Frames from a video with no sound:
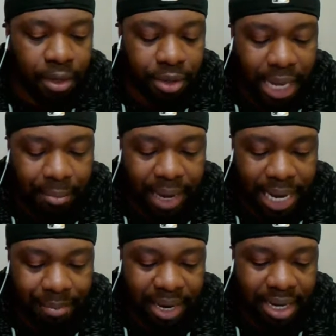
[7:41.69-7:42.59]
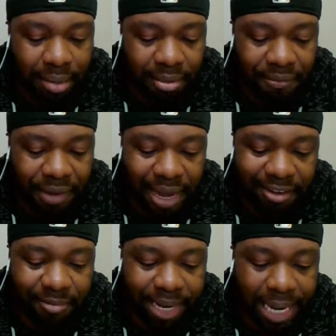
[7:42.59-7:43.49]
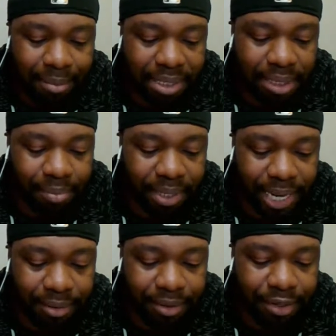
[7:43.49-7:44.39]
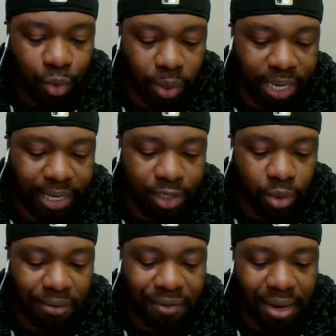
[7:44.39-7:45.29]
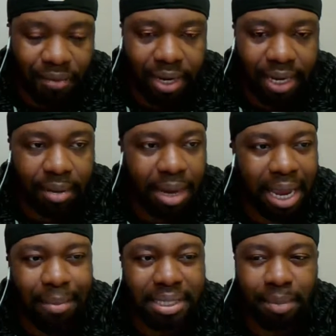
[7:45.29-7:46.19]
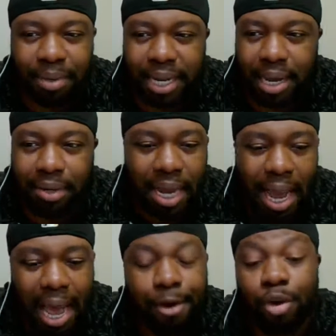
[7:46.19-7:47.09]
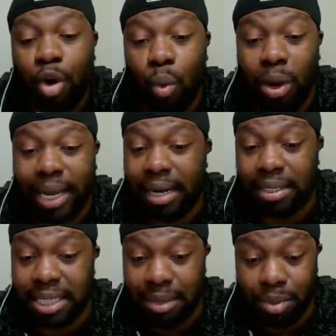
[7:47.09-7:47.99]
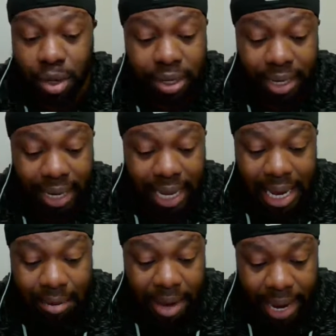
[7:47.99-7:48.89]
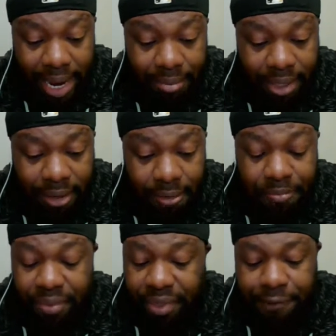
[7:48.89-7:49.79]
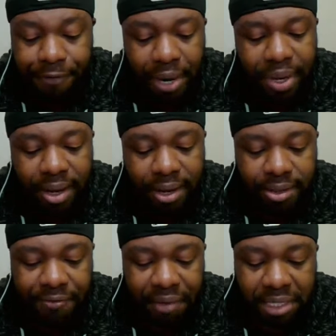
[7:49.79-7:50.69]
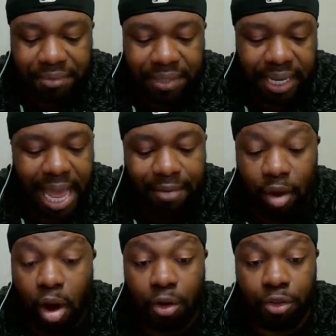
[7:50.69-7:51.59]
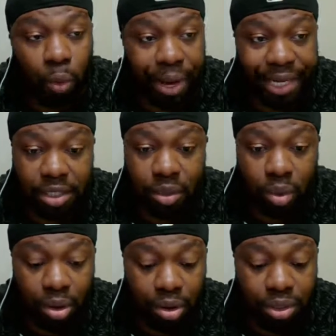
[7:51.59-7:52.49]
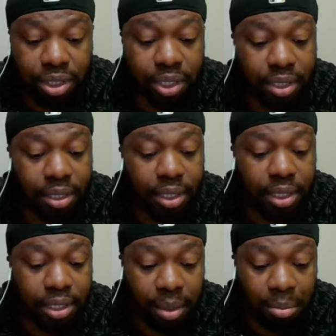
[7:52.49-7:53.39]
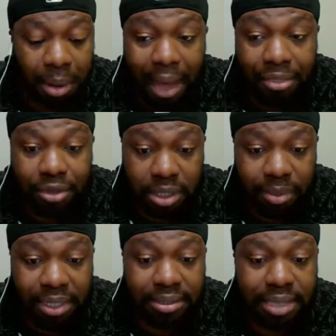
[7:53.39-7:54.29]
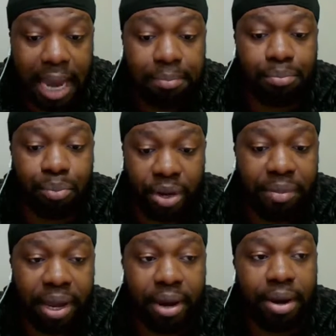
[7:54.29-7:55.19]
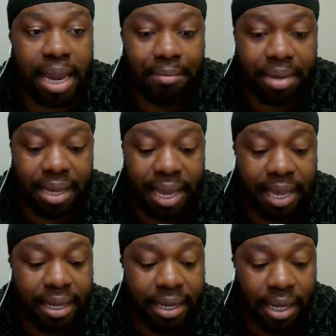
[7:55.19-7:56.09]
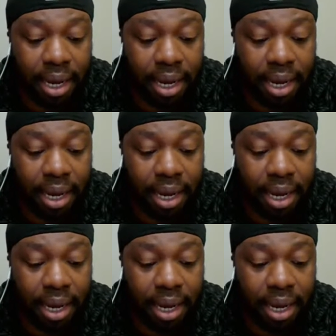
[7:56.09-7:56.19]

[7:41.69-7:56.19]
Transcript: You got Miami at number 5. Miami's up and down. They're 28-25 right now. Miami's up and down. I don't know what kind of team you're going to get out of Miami. They're very good defensively. They have all the wings in the world to bother some of these top premier NBA